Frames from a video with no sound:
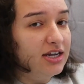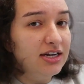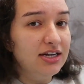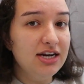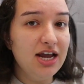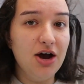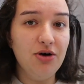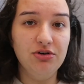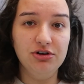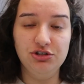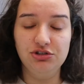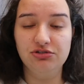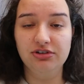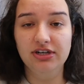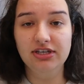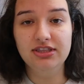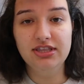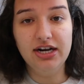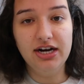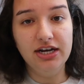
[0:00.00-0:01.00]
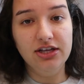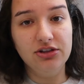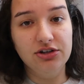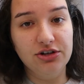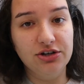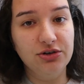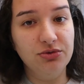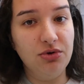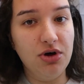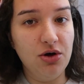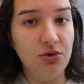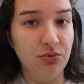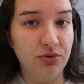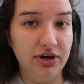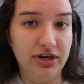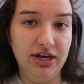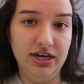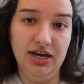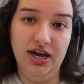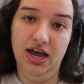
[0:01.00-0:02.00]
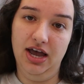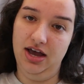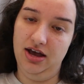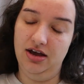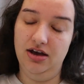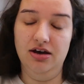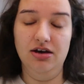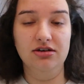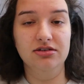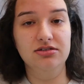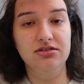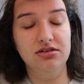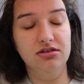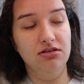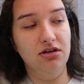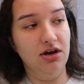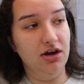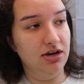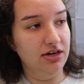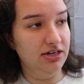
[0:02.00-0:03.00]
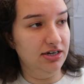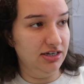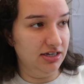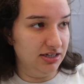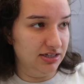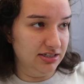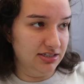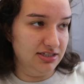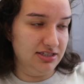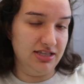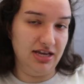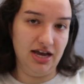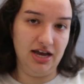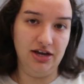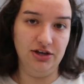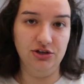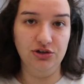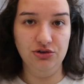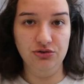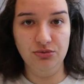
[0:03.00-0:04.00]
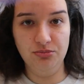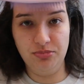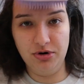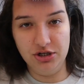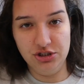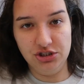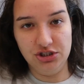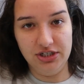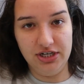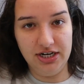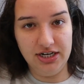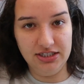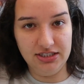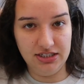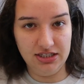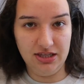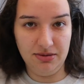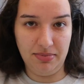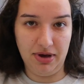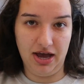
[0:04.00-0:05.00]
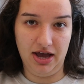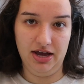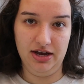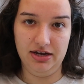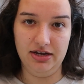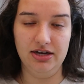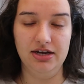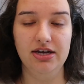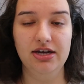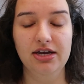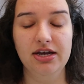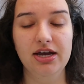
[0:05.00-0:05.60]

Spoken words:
Now, a trick that I learned while working at a salon is that you brush your hair to the back,